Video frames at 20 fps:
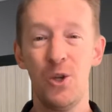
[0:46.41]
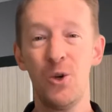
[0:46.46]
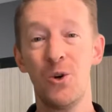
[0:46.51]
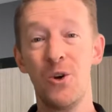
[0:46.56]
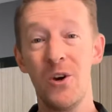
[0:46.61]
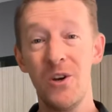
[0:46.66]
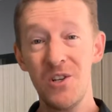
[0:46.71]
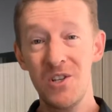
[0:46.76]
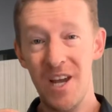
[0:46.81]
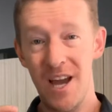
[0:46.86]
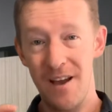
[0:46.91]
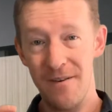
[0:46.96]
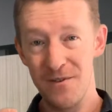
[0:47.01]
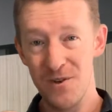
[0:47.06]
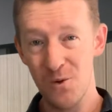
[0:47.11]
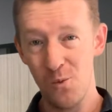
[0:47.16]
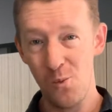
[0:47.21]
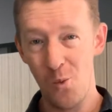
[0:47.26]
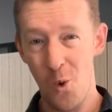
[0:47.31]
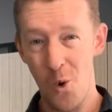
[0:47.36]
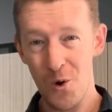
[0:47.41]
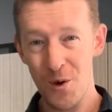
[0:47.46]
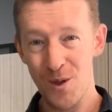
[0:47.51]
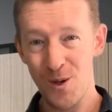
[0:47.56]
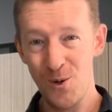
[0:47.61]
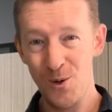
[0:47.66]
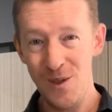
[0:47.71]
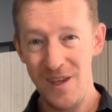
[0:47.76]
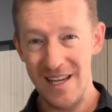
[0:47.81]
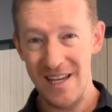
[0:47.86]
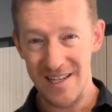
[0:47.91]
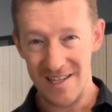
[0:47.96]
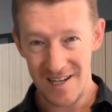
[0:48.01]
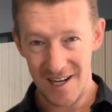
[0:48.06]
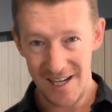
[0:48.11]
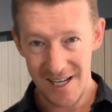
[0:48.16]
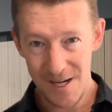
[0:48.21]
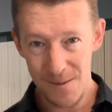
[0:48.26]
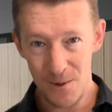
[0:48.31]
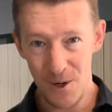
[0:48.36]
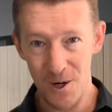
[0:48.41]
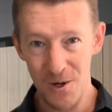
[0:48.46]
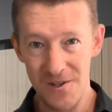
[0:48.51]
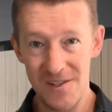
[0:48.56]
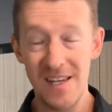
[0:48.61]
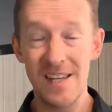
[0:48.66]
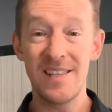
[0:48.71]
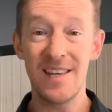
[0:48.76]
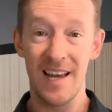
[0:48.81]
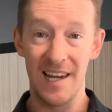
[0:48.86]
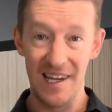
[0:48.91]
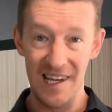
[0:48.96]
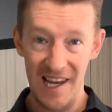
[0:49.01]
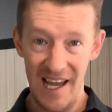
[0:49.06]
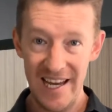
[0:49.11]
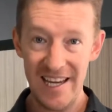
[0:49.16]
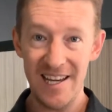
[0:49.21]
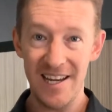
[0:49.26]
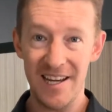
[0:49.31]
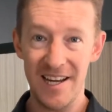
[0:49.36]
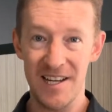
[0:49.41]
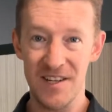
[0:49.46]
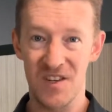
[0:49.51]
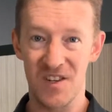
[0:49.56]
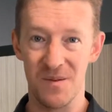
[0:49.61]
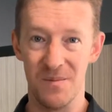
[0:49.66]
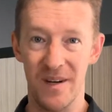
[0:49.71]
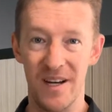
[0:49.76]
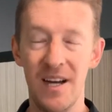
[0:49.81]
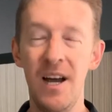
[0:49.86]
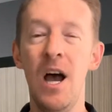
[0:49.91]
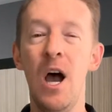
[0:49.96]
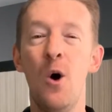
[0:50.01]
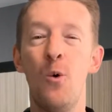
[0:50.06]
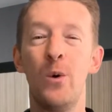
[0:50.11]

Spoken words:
you're going to have to walk through the entire process like a customer